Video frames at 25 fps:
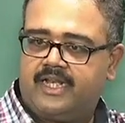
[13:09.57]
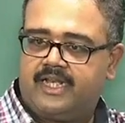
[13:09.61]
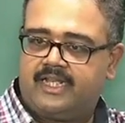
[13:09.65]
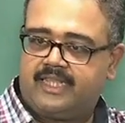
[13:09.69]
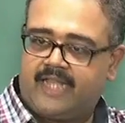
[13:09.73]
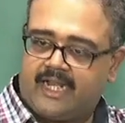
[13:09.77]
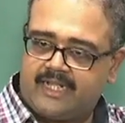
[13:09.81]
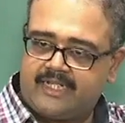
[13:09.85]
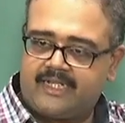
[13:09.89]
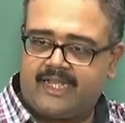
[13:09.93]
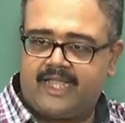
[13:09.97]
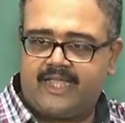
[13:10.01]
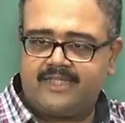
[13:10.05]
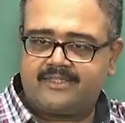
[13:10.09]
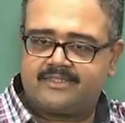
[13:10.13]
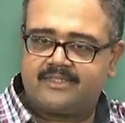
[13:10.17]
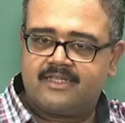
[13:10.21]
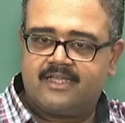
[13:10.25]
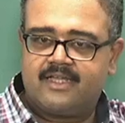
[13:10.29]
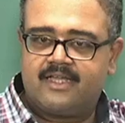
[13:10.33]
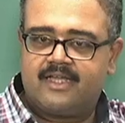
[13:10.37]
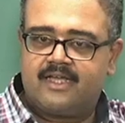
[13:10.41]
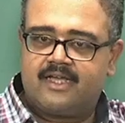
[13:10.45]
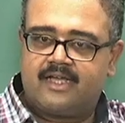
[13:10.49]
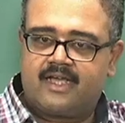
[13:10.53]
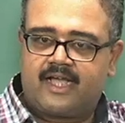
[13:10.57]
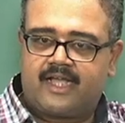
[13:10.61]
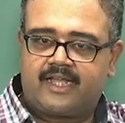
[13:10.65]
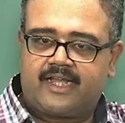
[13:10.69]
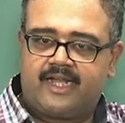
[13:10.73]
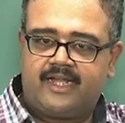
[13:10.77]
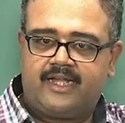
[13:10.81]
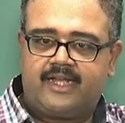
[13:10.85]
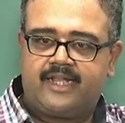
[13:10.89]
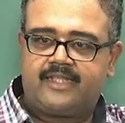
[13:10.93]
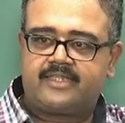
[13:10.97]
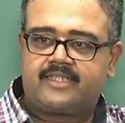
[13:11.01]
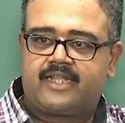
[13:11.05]
In that case I
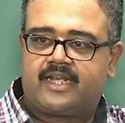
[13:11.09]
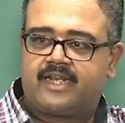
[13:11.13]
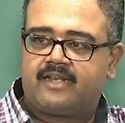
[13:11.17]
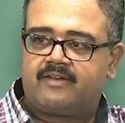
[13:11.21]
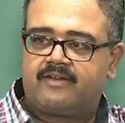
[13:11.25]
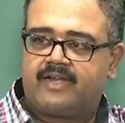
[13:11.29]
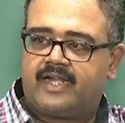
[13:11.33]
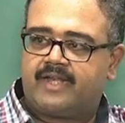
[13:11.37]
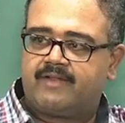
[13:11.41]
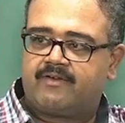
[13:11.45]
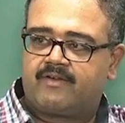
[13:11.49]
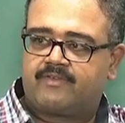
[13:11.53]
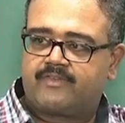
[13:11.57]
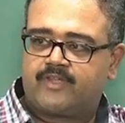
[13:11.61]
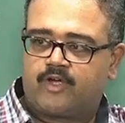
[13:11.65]
can take the derivative of